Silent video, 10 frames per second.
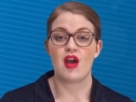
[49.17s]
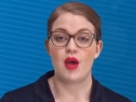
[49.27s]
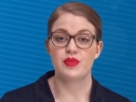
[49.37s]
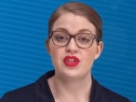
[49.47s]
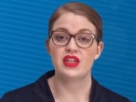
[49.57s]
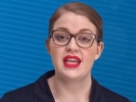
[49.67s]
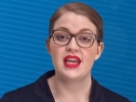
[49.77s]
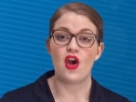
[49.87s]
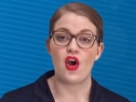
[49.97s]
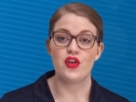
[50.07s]

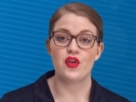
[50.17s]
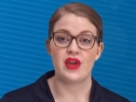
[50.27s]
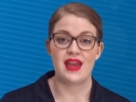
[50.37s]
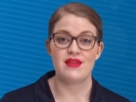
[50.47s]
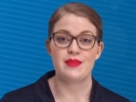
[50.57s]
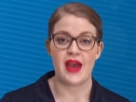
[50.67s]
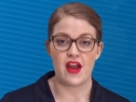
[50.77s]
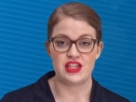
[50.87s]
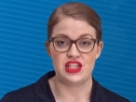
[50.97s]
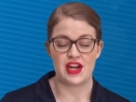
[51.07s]
Optionally, odd or even
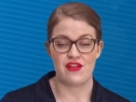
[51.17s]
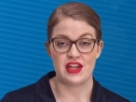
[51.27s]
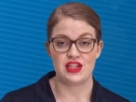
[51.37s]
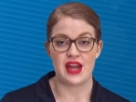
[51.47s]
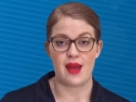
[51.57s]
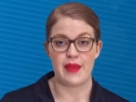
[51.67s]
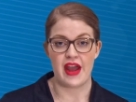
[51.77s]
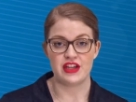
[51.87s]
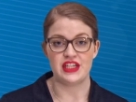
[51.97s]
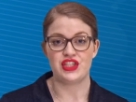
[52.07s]
parity generation and
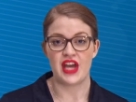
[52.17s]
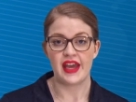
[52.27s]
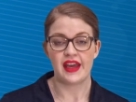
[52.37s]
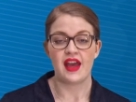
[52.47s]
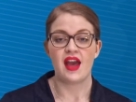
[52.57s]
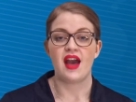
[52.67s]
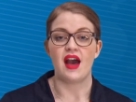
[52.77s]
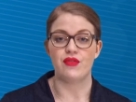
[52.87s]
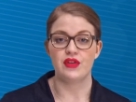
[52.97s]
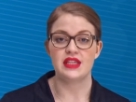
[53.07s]
parity check
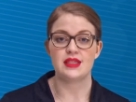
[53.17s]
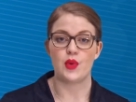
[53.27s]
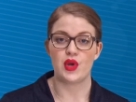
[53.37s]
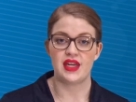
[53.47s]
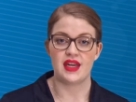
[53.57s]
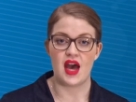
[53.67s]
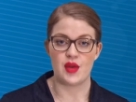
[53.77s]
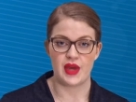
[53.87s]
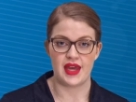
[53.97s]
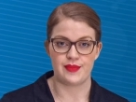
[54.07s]
are fully supported in
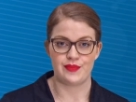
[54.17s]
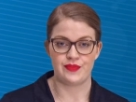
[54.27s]
hardware.